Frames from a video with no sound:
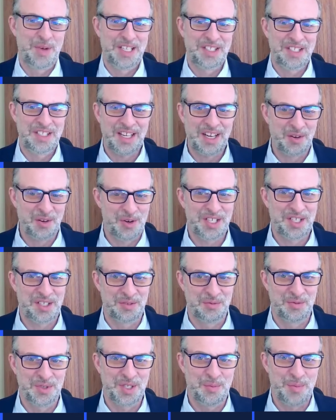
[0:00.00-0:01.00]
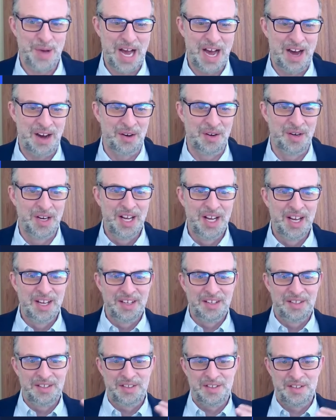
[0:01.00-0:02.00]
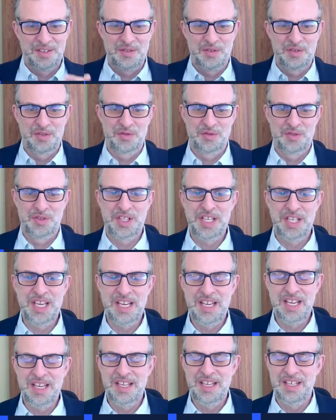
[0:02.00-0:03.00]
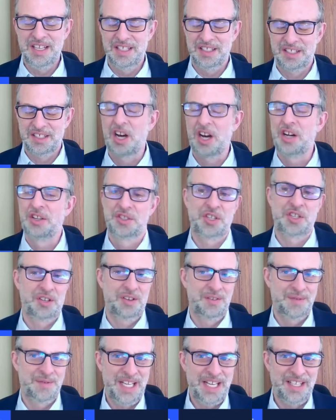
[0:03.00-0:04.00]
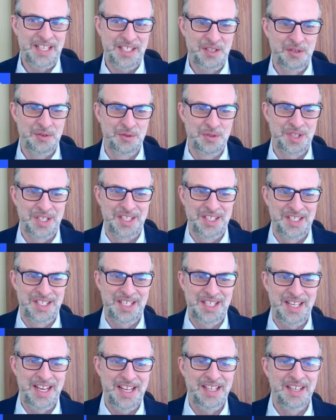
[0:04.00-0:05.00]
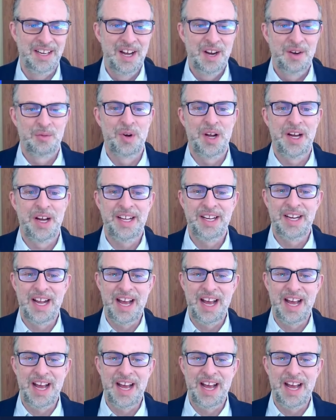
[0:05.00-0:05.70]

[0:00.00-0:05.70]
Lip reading: my second question was about the culture of data use in a state, right?